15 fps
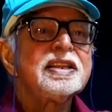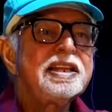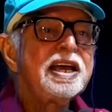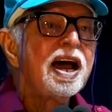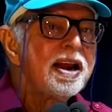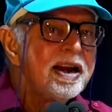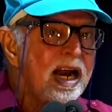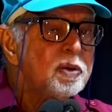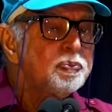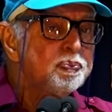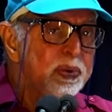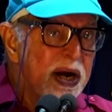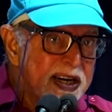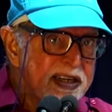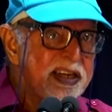They are
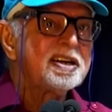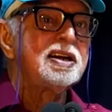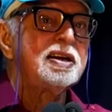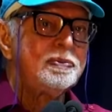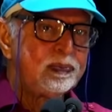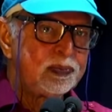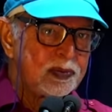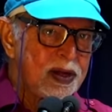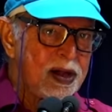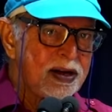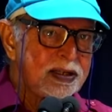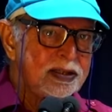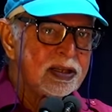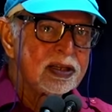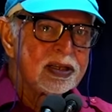not practical.
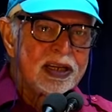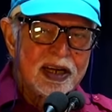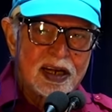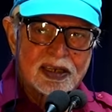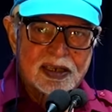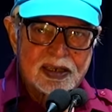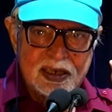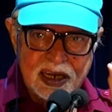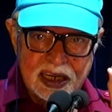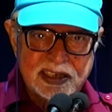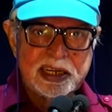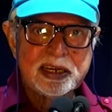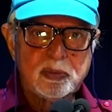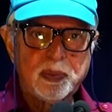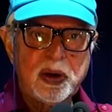There is
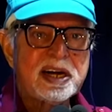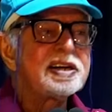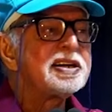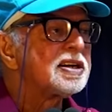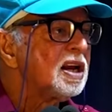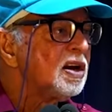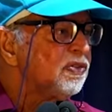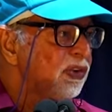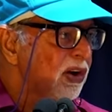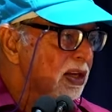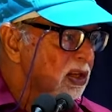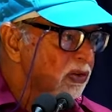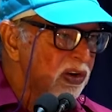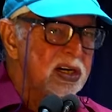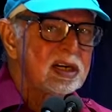nothing practical
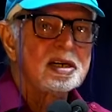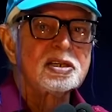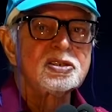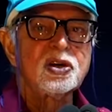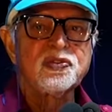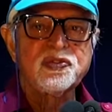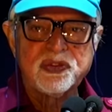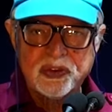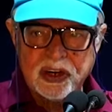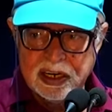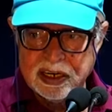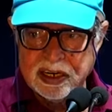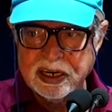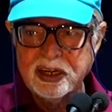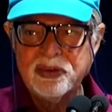for the workers of
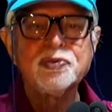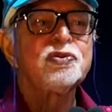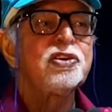country,